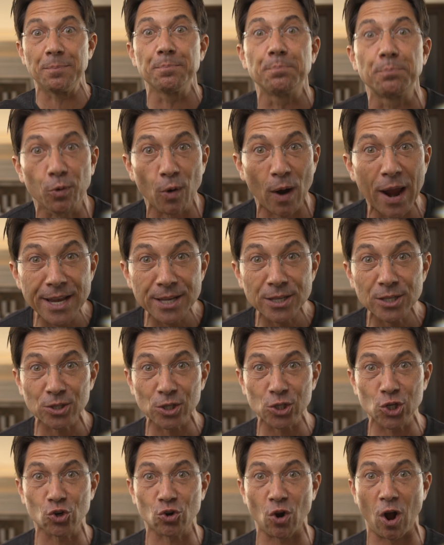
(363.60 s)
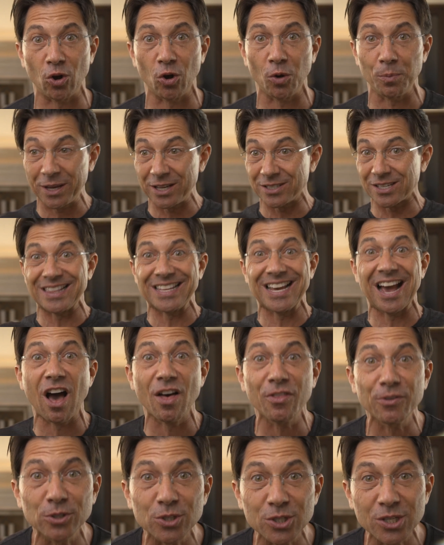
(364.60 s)
embrace the struggle because on the
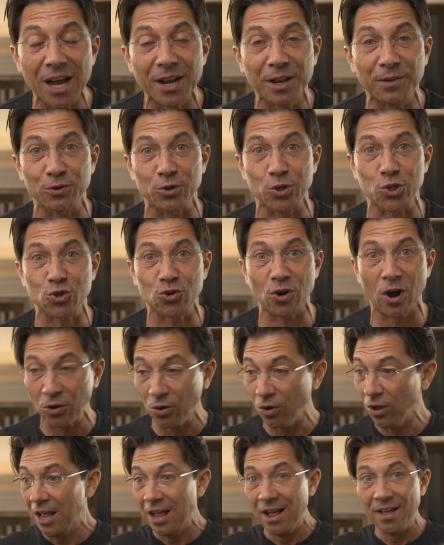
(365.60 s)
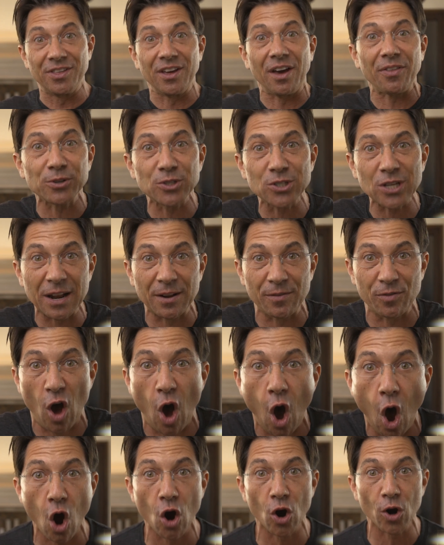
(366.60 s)
other side of your struggle, struggle, the other side of the
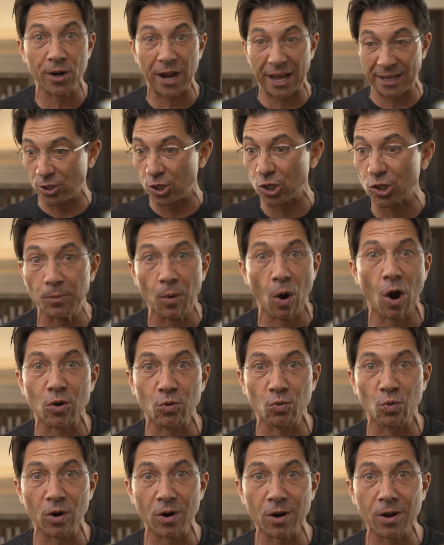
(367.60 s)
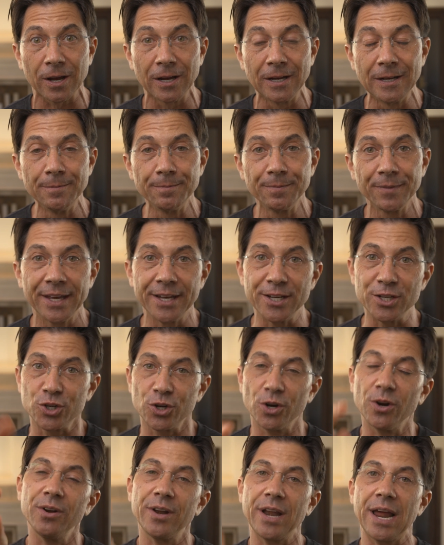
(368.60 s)
hard and smart work is
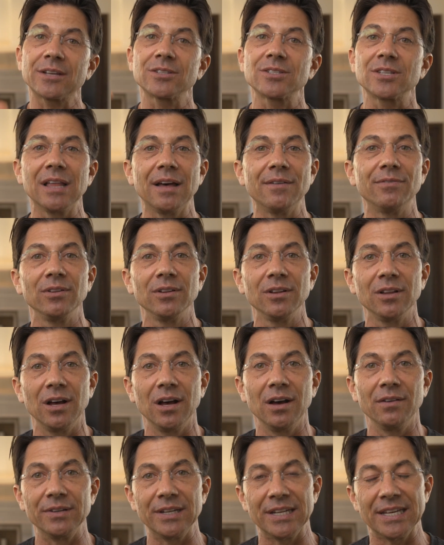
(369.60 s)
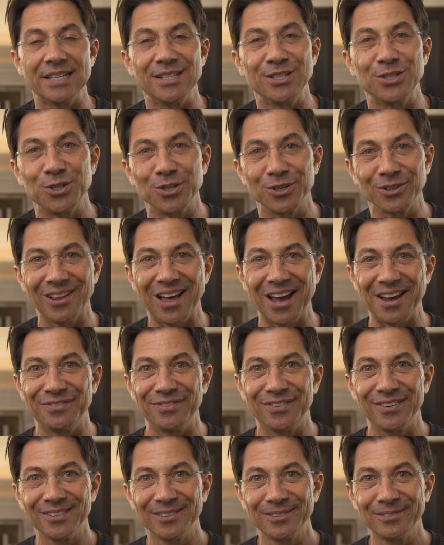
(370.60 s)
your next level of an easier
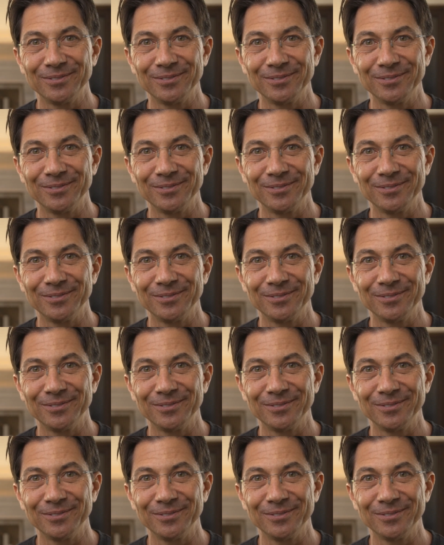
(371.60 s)
life.